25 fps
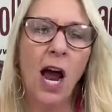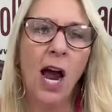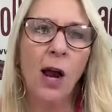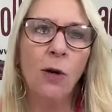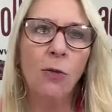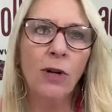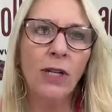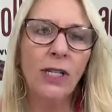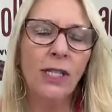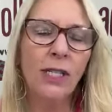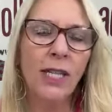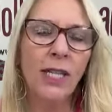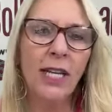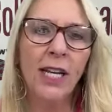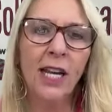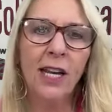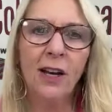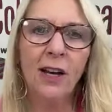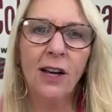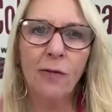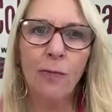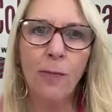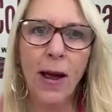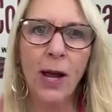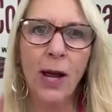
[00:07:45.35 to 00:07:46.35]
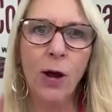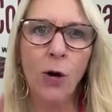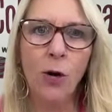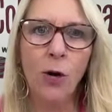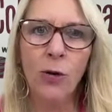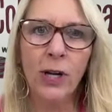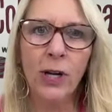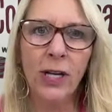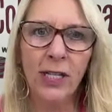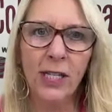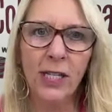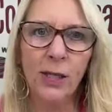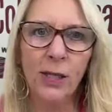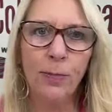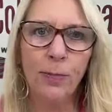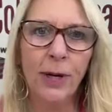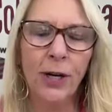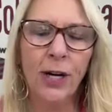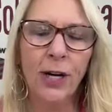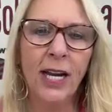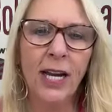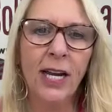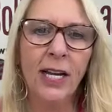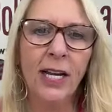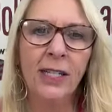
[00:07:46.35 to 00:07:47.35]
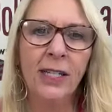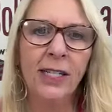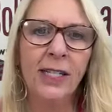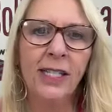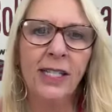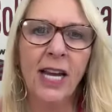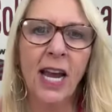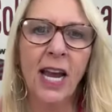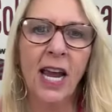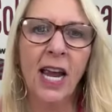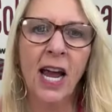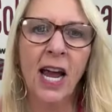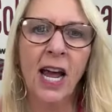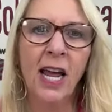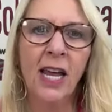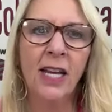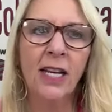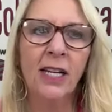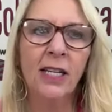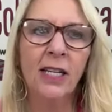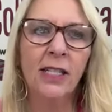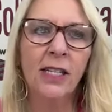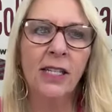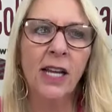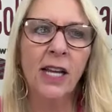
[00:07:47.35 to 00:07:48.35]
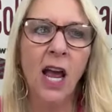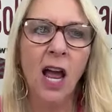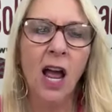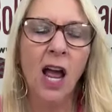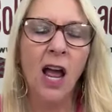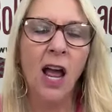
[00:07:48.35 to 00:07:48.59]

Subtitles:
I was thinking of my own experience and